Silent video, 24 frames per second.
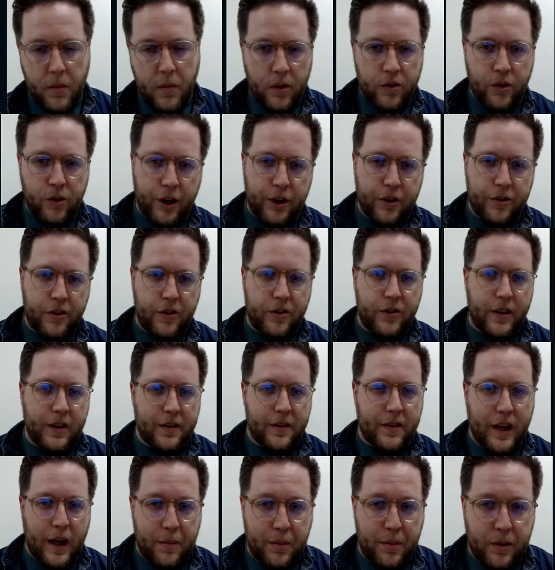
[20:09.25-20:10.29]
So here's just an
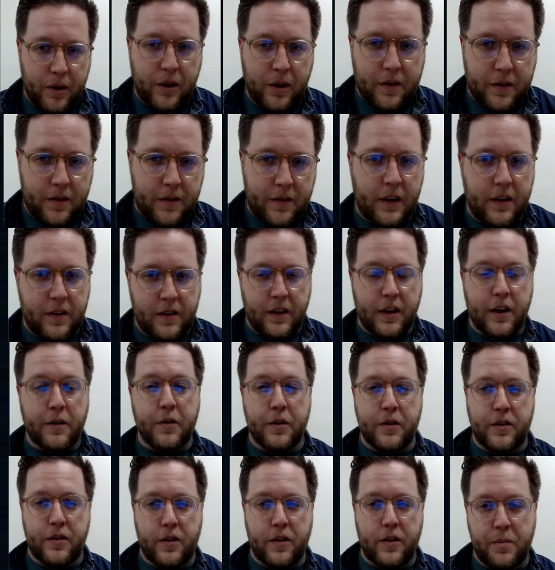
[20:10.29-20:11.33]
example. You can see the
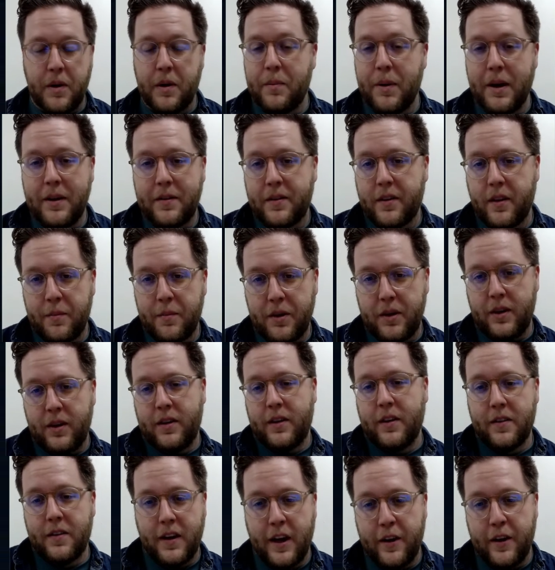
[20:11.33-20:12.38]
differences basically in
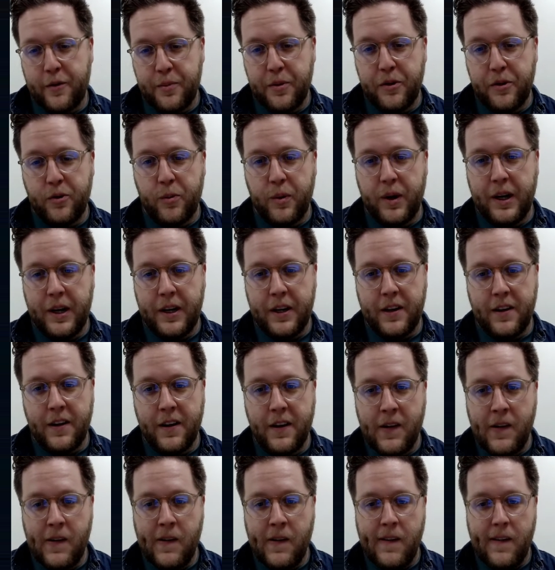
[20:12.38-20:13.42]
this case between
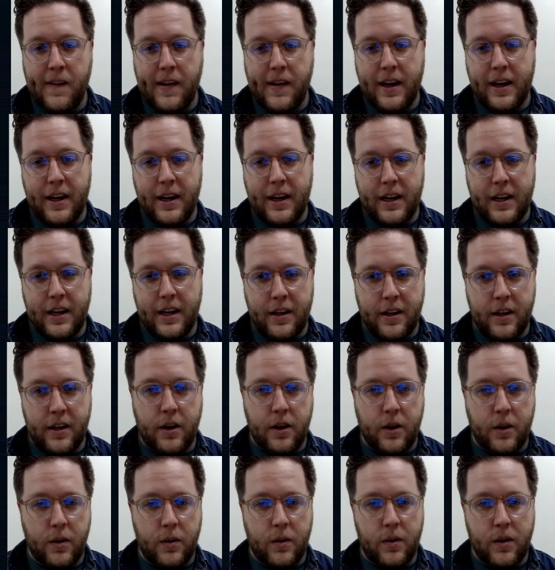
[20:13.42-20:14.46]

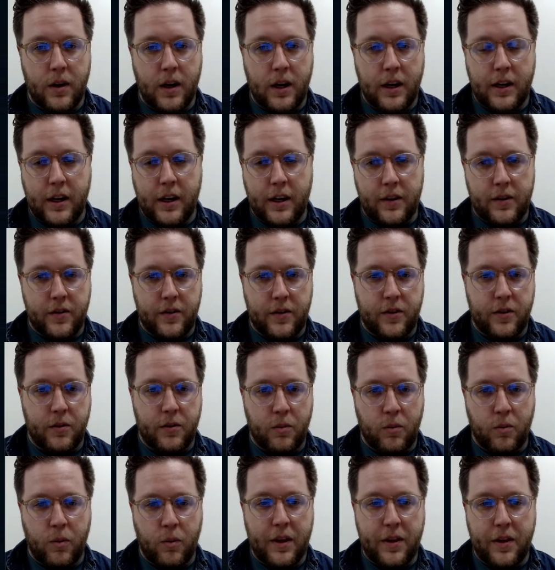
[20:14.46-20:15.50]
a yeast
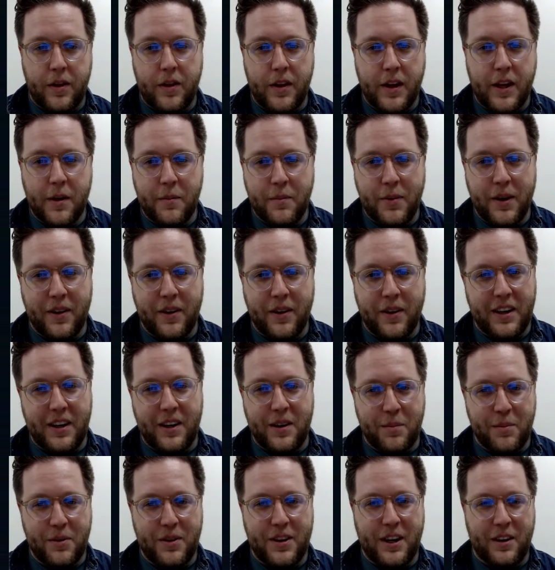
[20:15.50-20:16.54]
with the ability
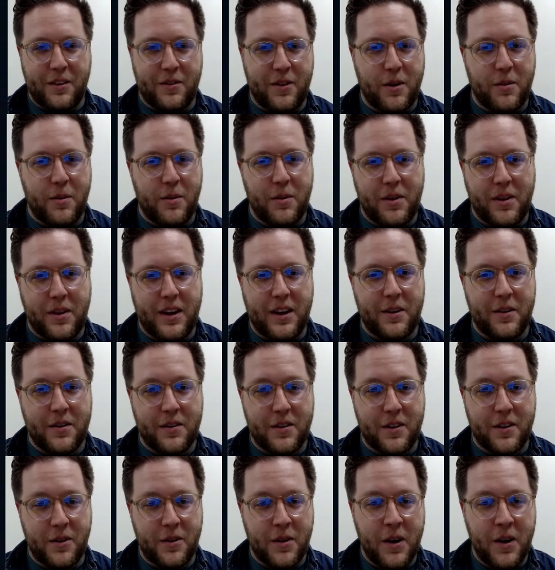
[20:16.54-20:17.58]
to protect foam and without.
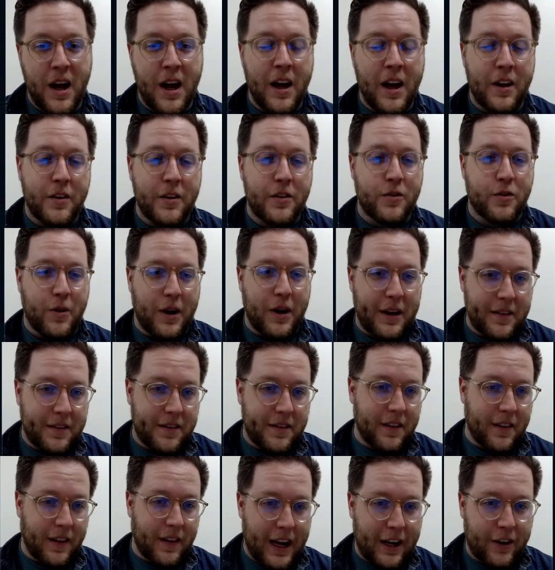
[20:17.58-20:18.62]
So strain
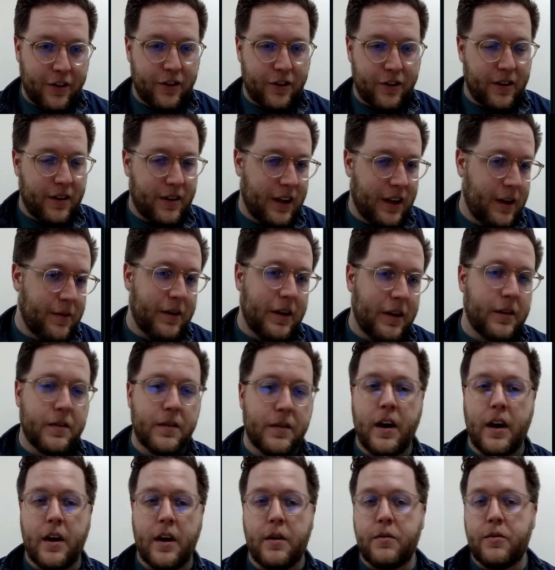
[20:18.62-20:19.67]
selection, even
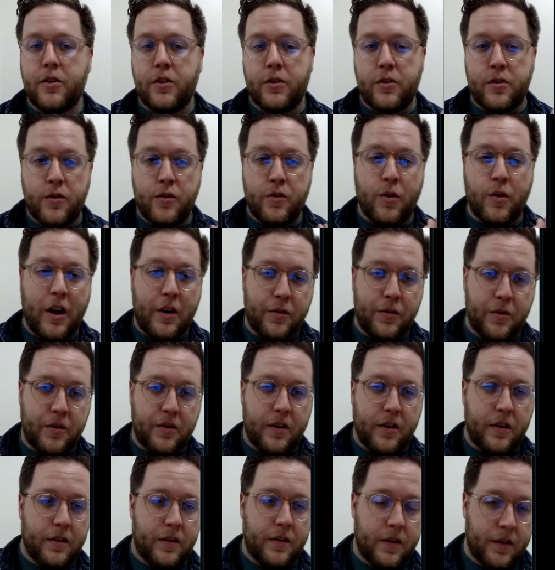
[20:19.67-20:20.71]
outside of just stress
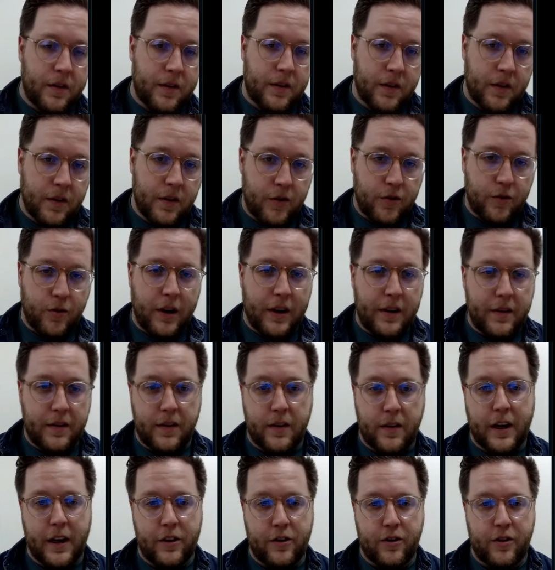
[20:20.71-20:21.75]
resistance, strain
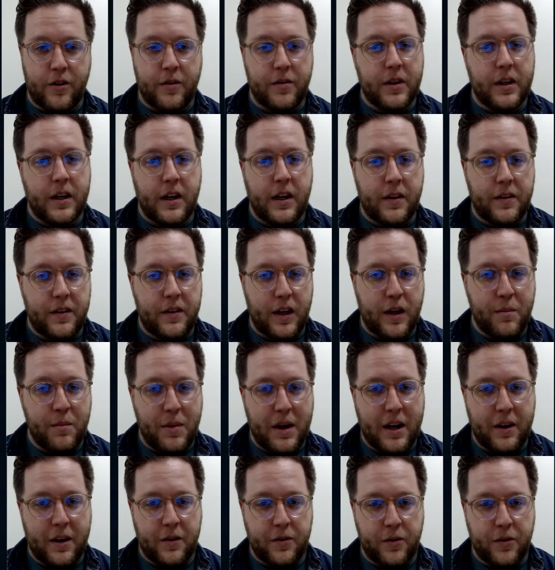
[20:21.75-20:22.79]
selection of the yeast
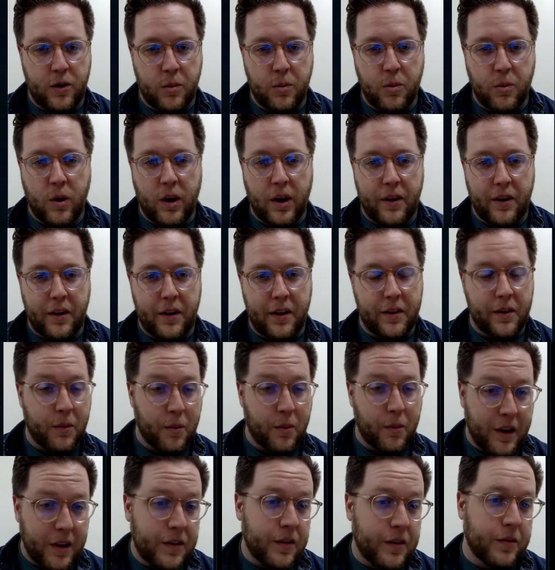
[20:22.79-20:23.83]
impacts foam quality. And the
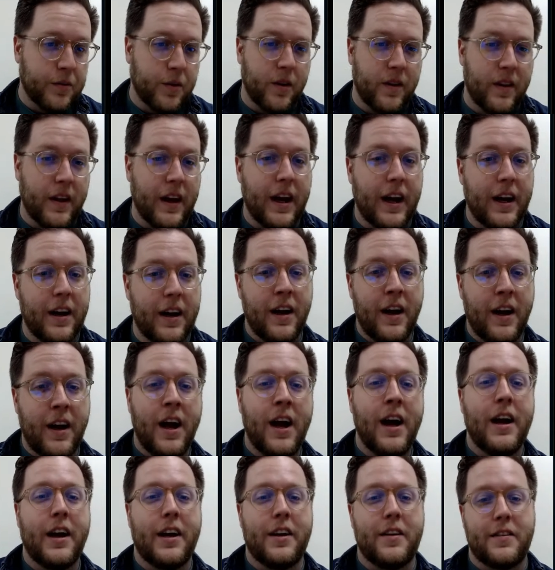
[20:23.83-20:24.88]
reason for that
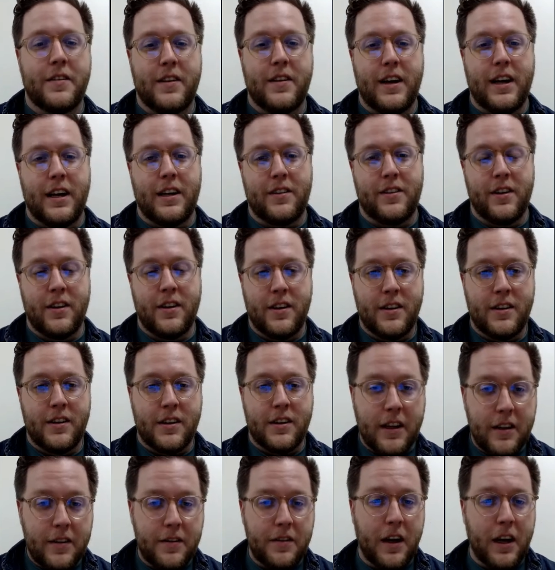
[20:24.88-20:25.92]
is that
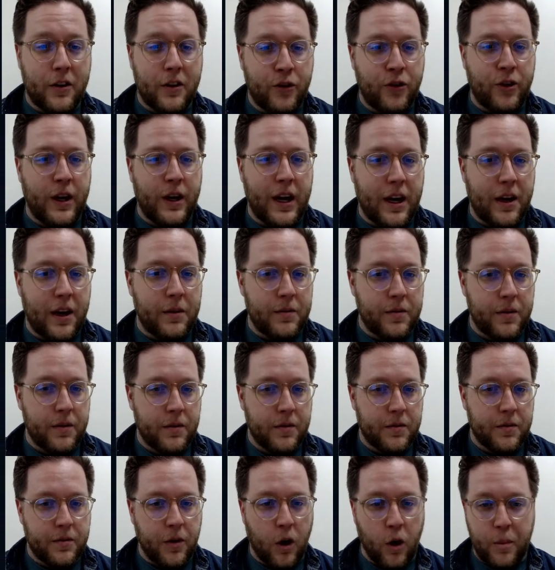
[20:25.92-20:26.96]
yeast actually have
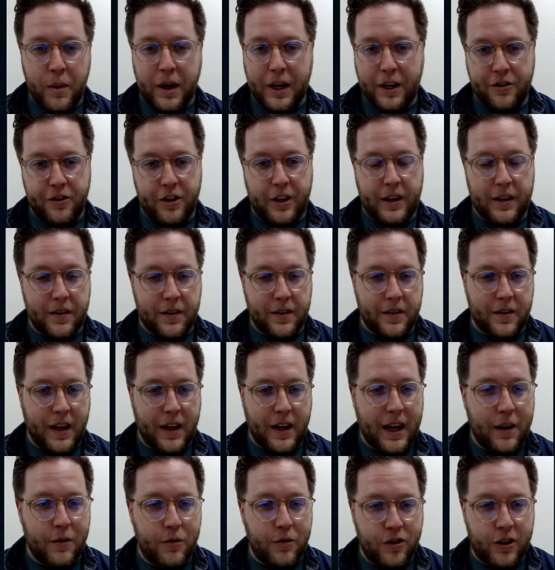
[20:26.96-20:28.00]
foaming genes. They
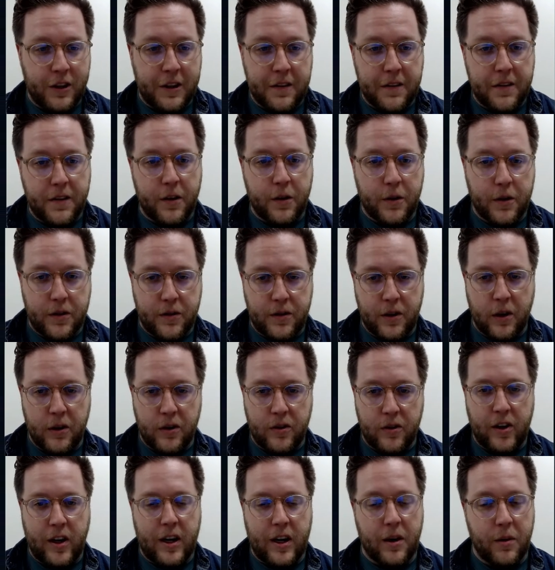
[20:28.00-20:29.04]
have genes that are
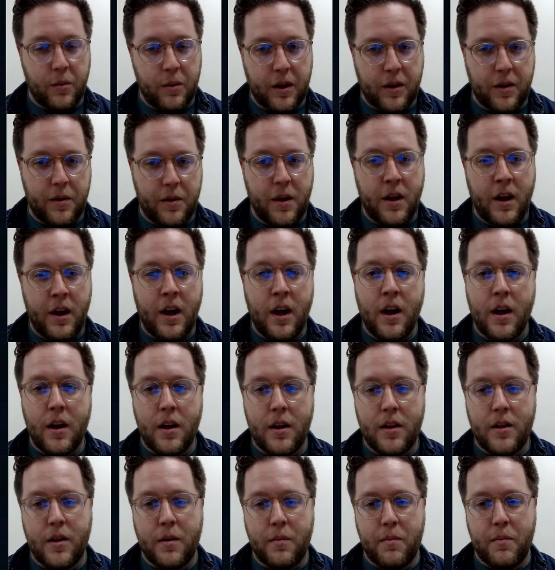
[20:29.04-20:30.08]
associated with
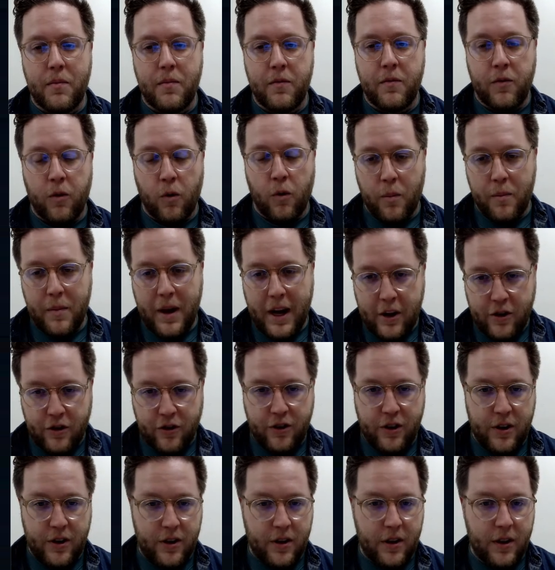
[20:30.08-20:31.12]
the
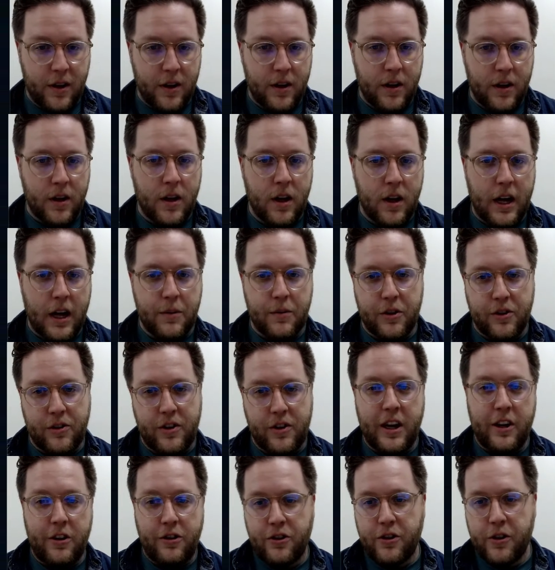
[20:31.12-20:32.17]
formation and
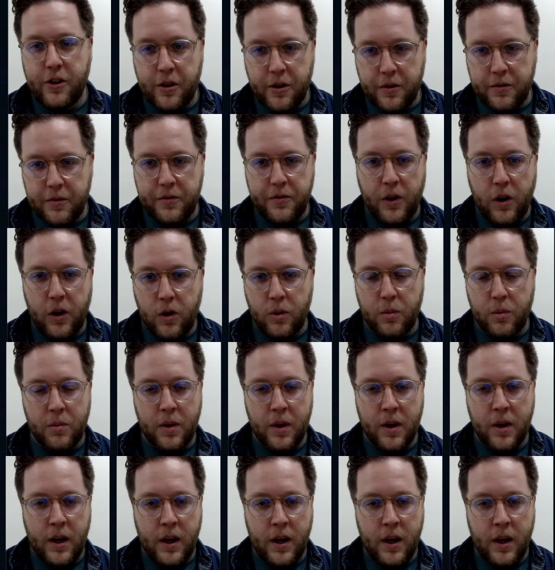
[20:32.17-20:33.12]
retention of foam.